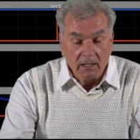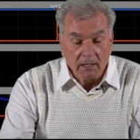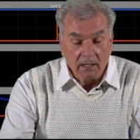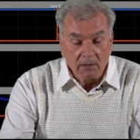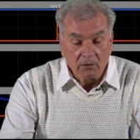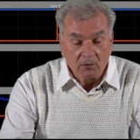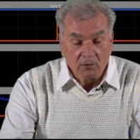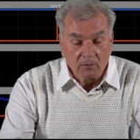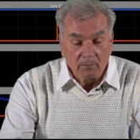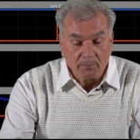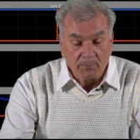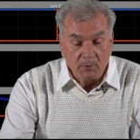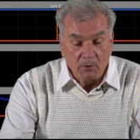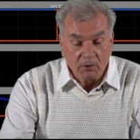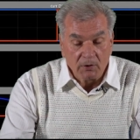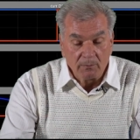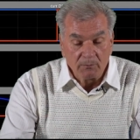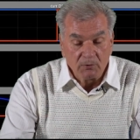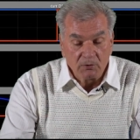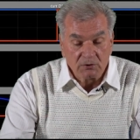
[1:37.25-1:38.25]
And on the
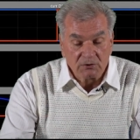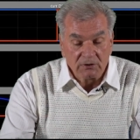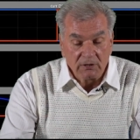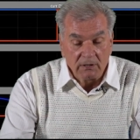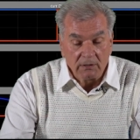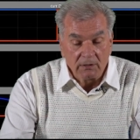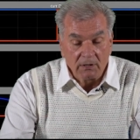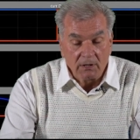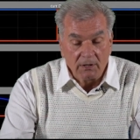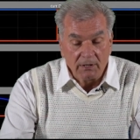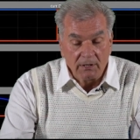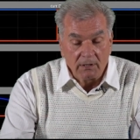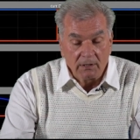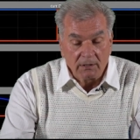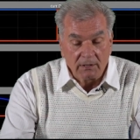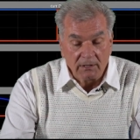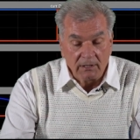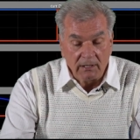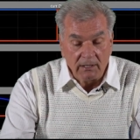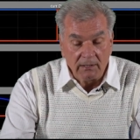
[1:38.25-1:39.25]
bottom, you see in a little
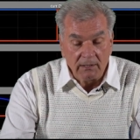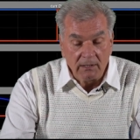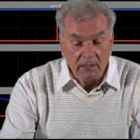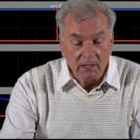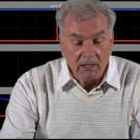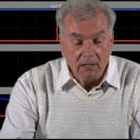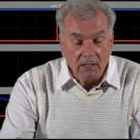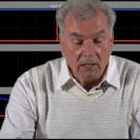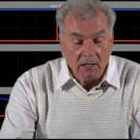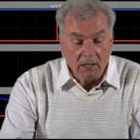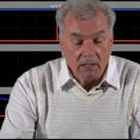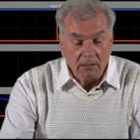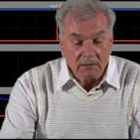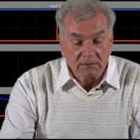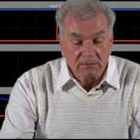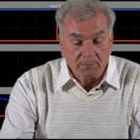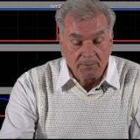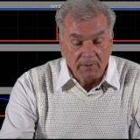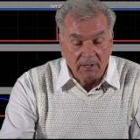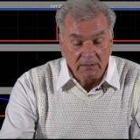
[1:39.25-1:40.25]
green,
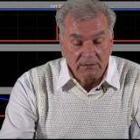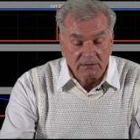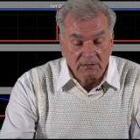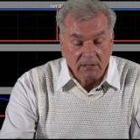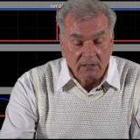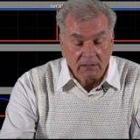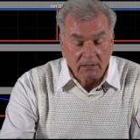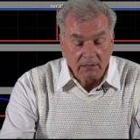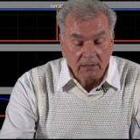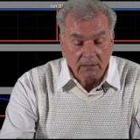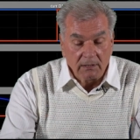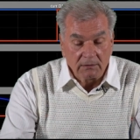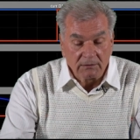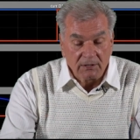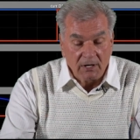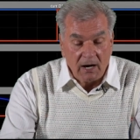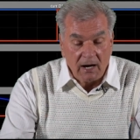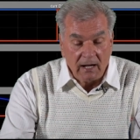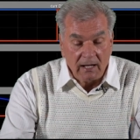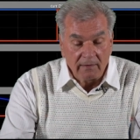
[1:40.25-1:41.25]
it's basically a
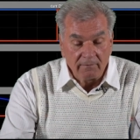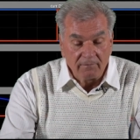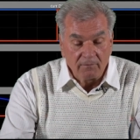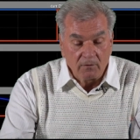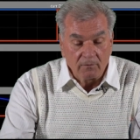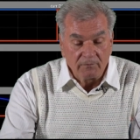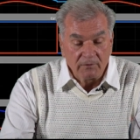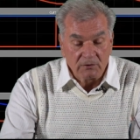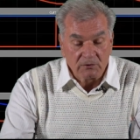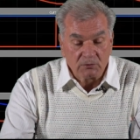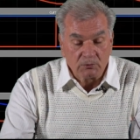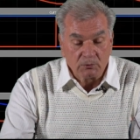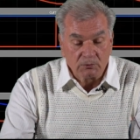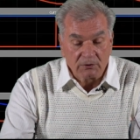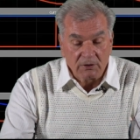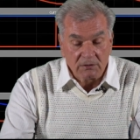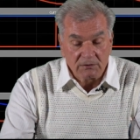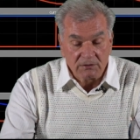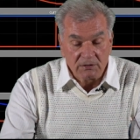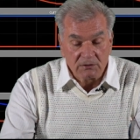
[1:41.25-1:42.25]
drive of these two
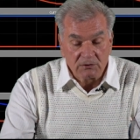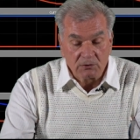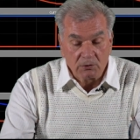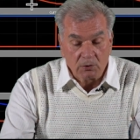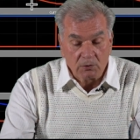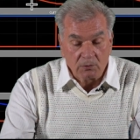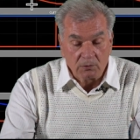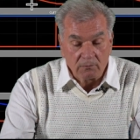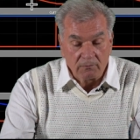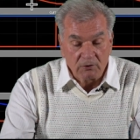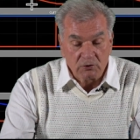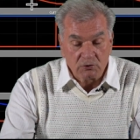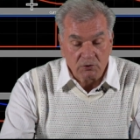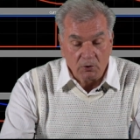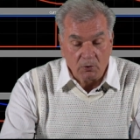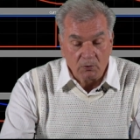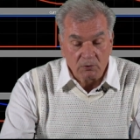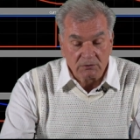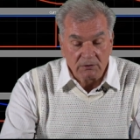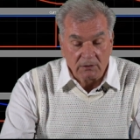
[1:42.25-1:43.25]
transistors, which
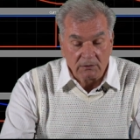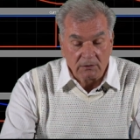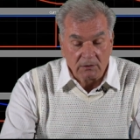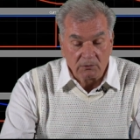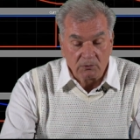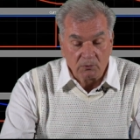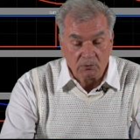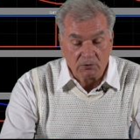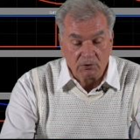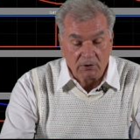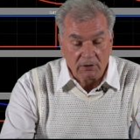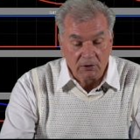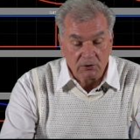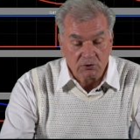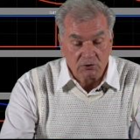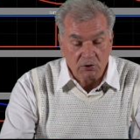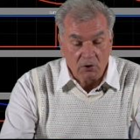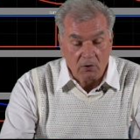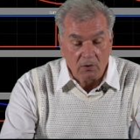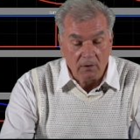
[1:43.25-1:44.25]
shows that the duty
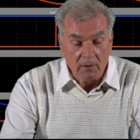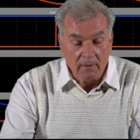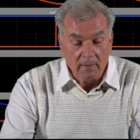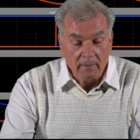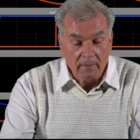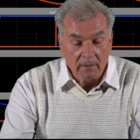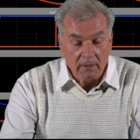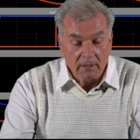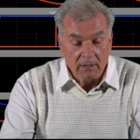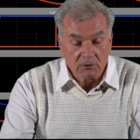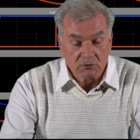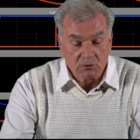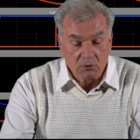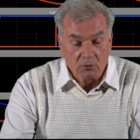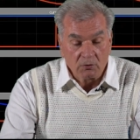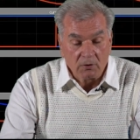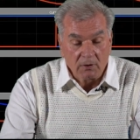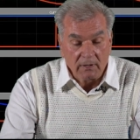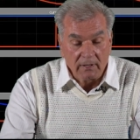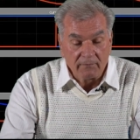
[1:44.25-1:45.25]
ratio, as
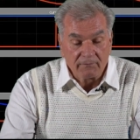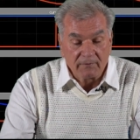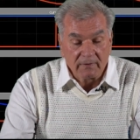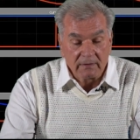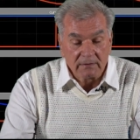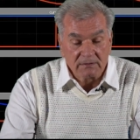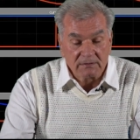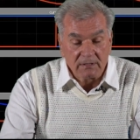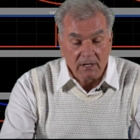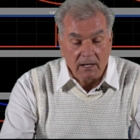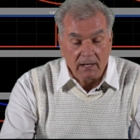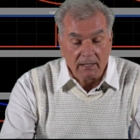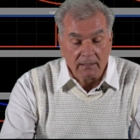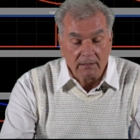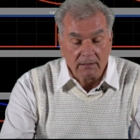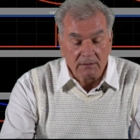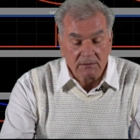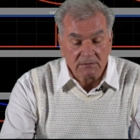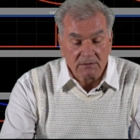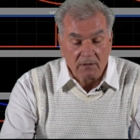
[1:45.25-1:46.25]
shown on the left-hand
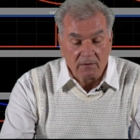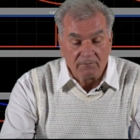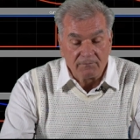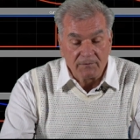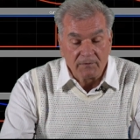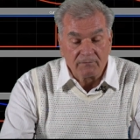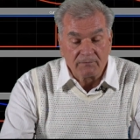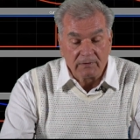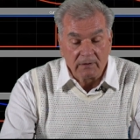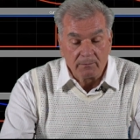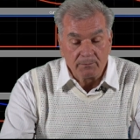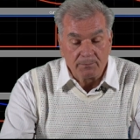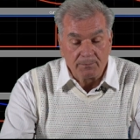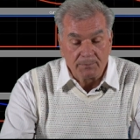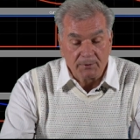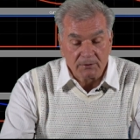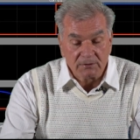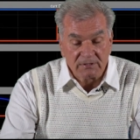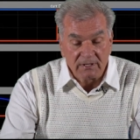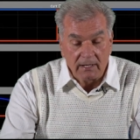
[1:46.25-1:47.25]
side, is
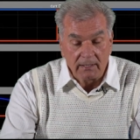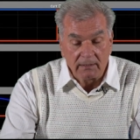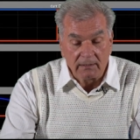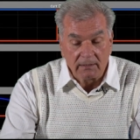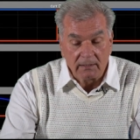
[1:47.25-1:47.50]
15%.